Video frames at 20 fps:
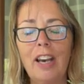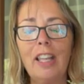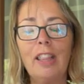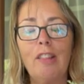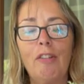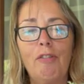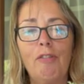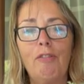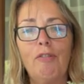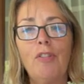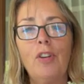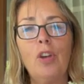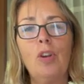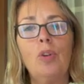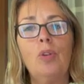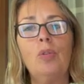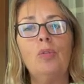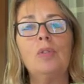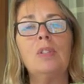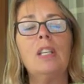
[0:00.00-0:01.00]
the
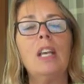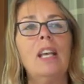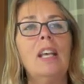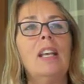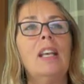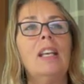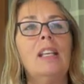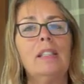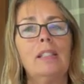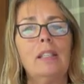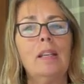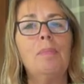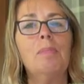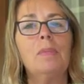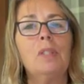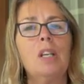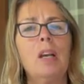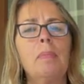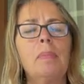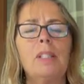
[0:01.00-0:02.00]
food.
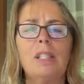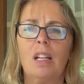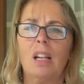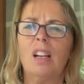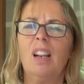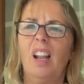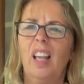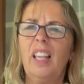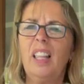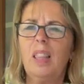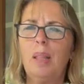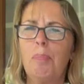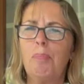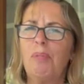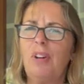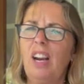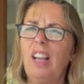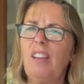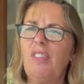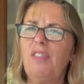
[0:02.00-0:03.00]
Sometimes, like the
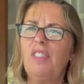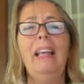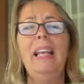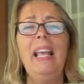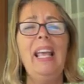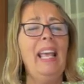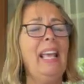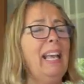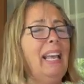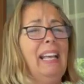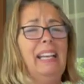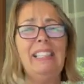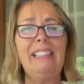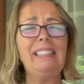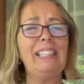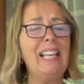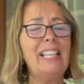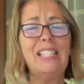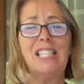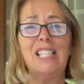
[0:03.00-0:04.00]
breakfast, it
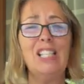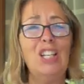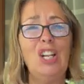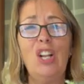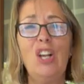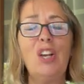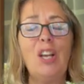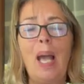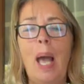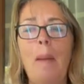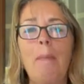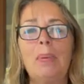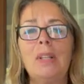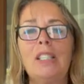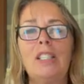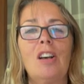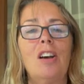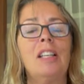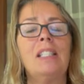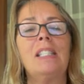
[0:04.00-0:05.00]
doesn't look
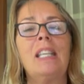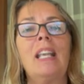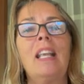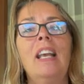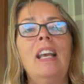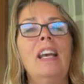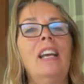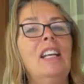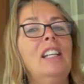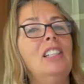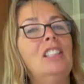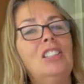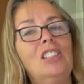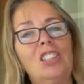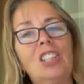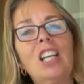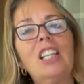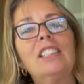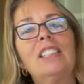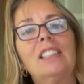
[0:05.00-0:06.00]
appetizing.
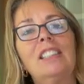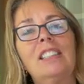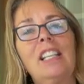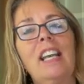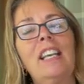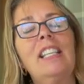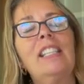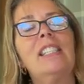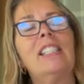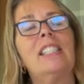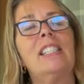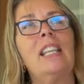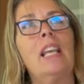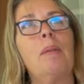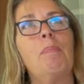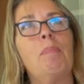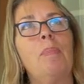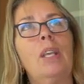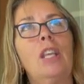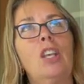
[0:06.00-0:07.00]
Just taste
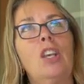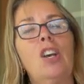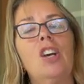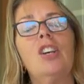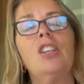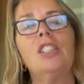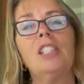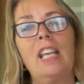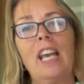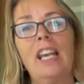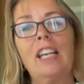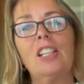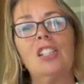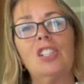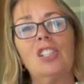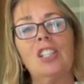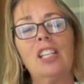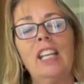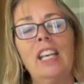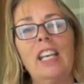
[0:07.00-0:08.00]
it, because
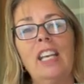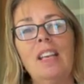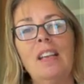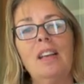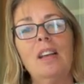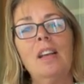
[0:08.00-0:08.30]
actually,